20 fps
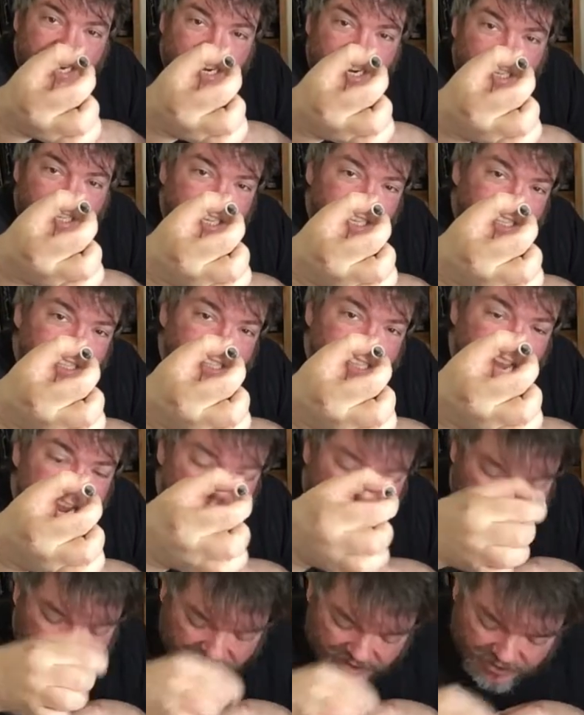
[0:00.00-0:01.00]
and on the other
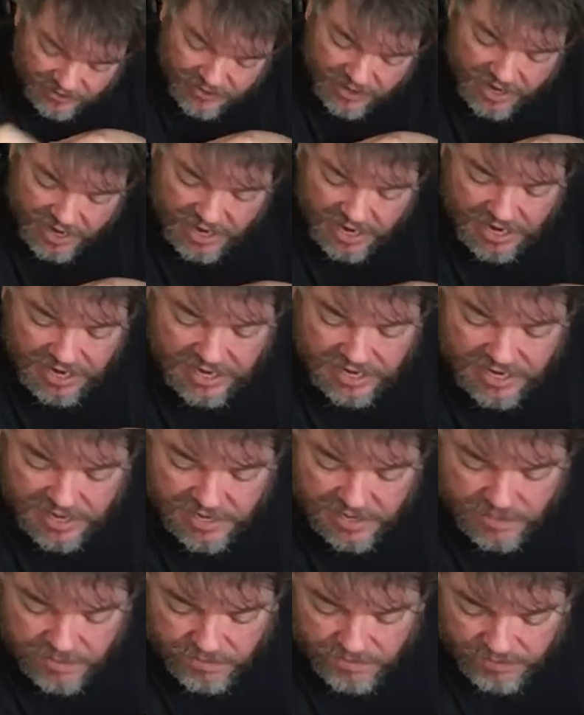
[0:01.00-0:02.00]
side is
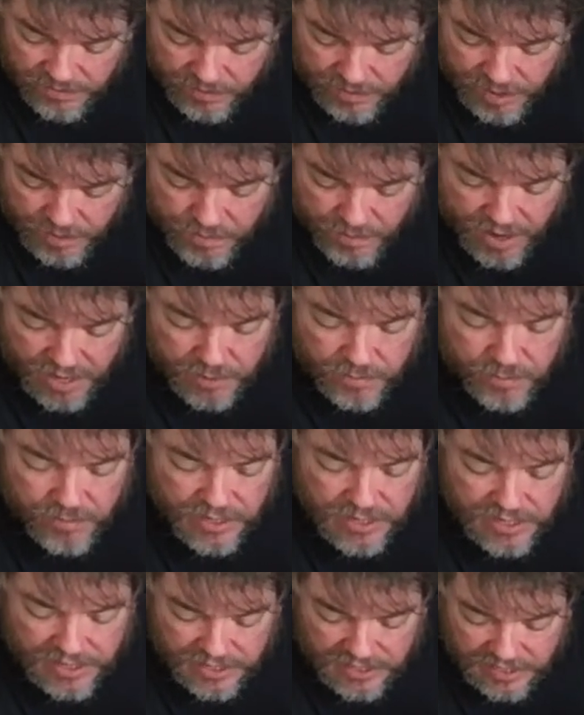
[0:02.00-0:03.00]
it might
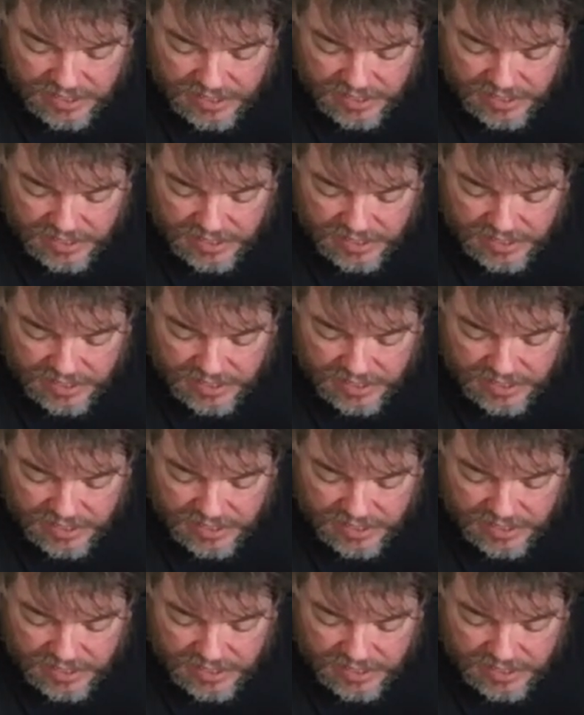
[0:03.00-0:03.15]
be